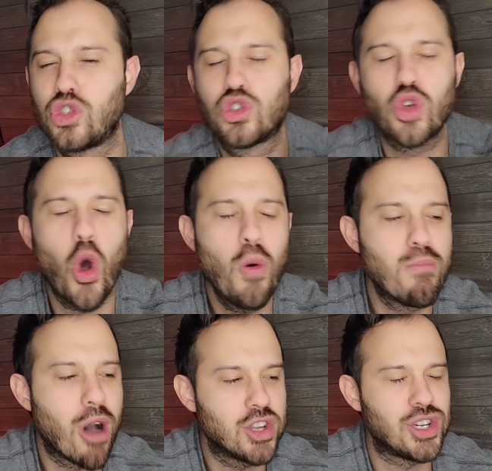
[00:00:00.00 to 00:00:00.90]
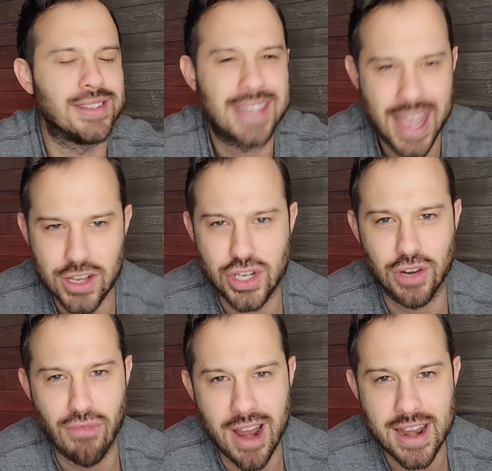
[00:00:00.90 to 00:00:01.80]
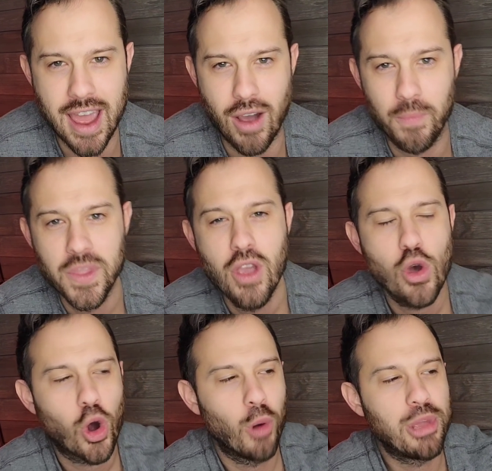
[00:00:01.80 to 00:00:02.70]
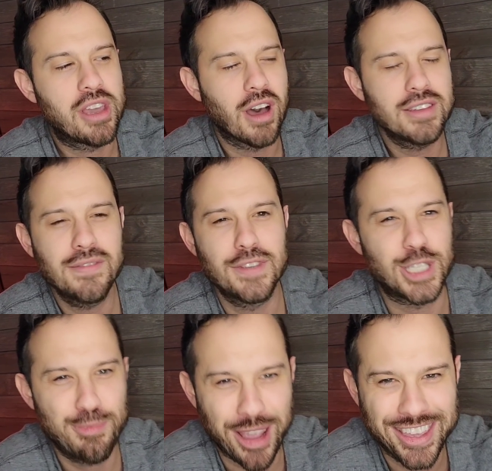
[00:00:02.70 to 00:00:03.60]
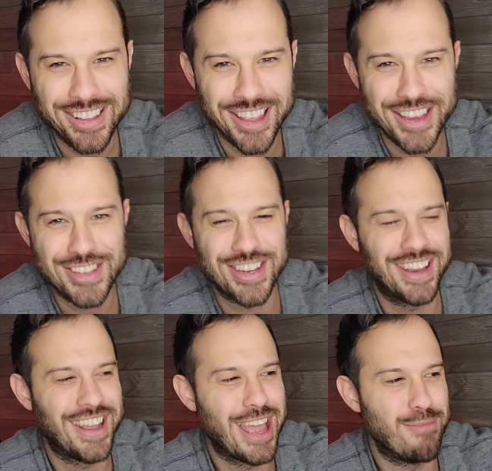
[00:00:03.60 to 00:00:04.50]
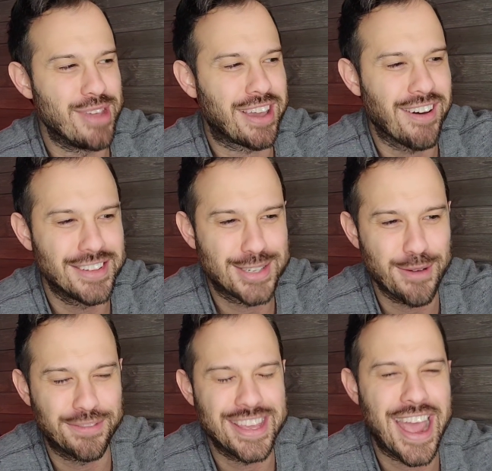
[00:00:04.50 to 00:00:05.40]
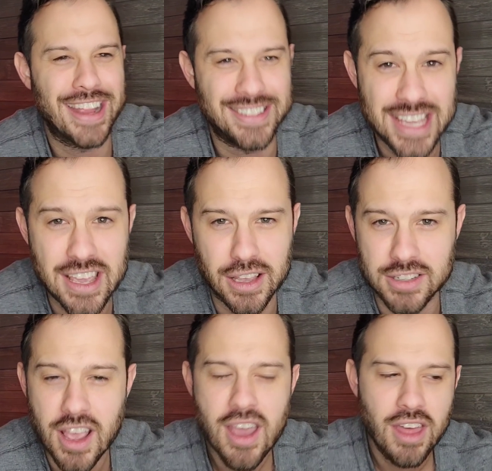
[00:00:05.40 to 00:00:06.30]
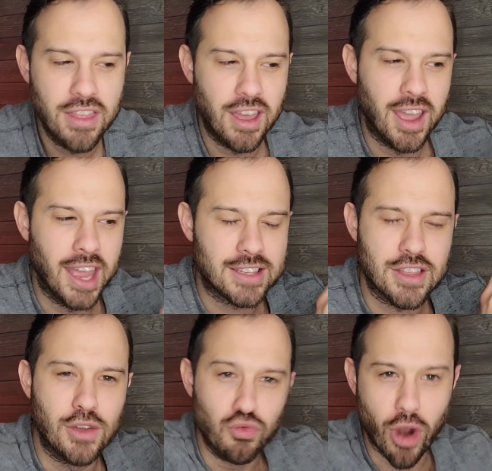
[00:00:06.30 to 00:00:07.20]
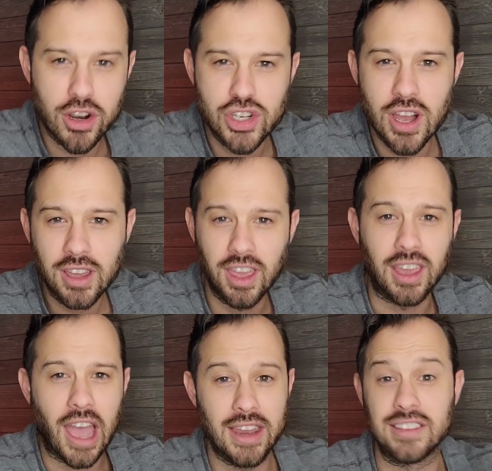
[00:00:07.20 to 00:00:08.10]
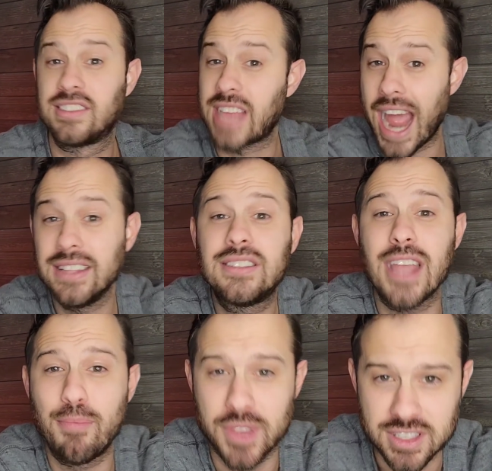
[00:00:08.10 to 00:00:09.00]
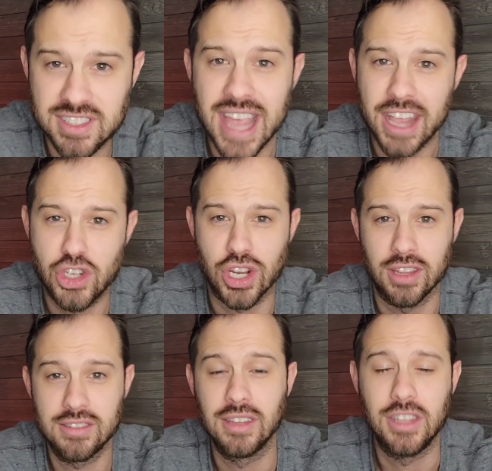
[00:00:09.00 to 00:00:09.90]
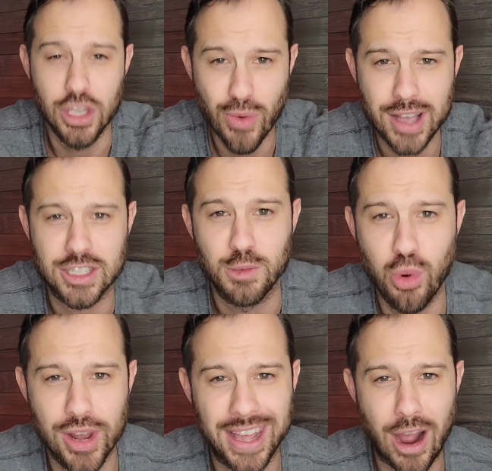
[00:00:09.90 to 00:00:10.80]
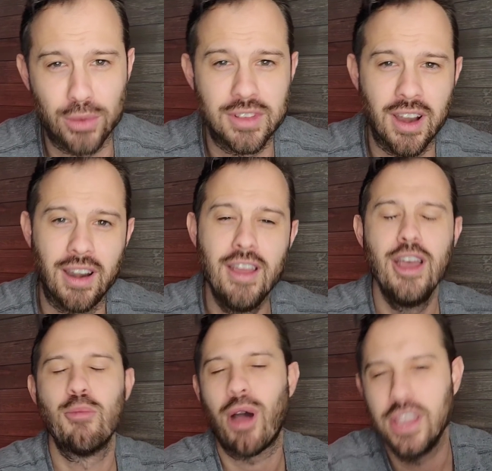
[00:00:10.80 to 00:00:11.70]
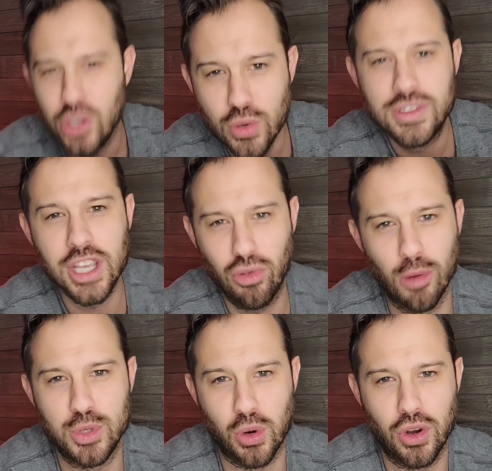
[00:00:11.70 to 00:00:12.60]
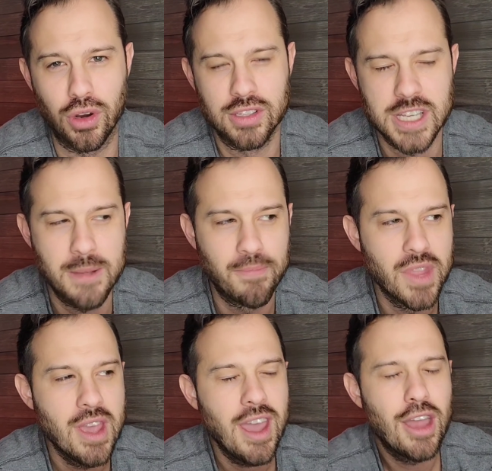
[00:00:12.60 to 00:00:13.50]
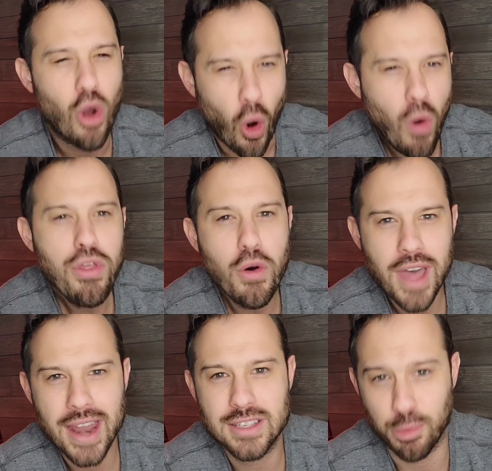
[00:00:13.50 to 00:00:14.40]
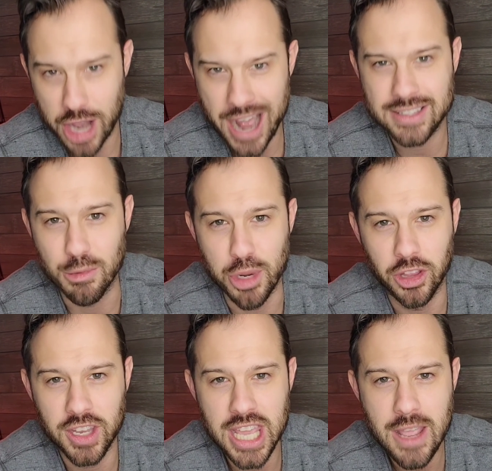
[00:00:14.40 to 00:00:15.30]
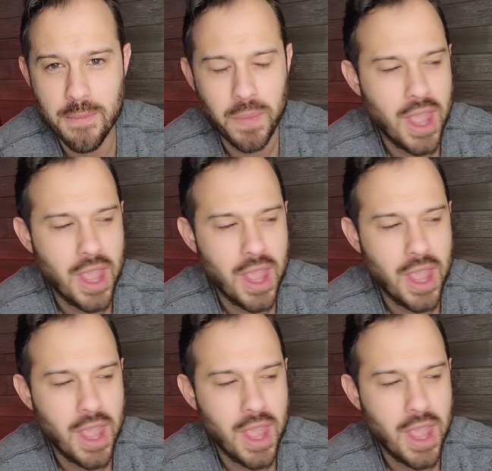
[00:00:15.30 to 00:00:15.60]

so much attention right now are because of the speculation and because of the ideas that, that Russia can kind of sidestep the sanctions that the U.S. is putting out there by using cryptocurrency. And although that is a possibility,